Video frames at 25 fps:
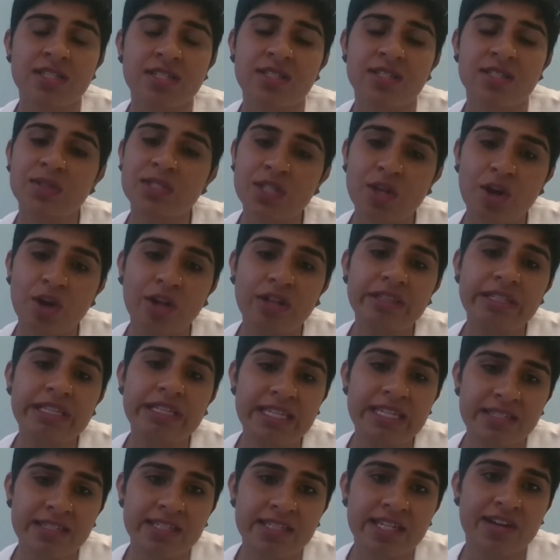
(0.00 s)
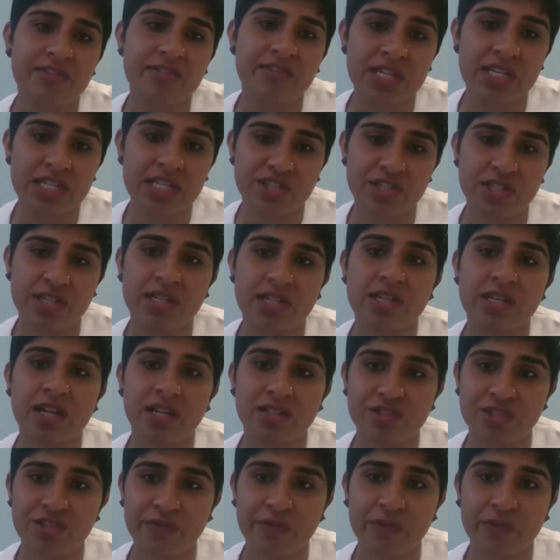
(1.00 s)
So it's called the India Religion and
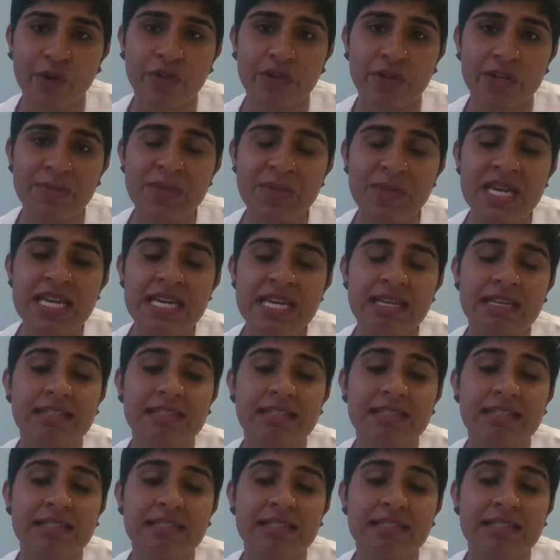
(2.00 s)
Culture Forum.